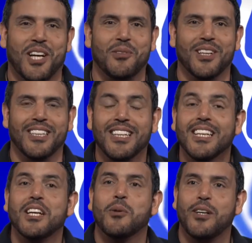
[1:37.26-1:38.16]
Not really.
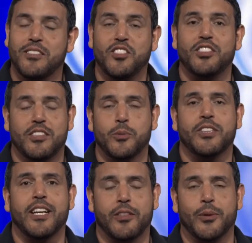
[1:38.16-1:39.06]
Well, she says it
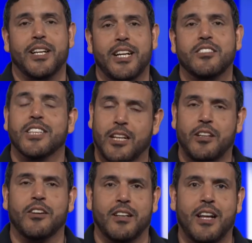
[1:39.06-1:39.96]
would take three days and I
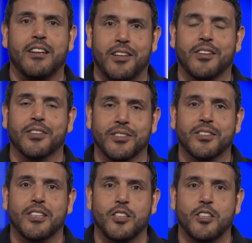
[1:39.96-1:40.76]
look a lot younger.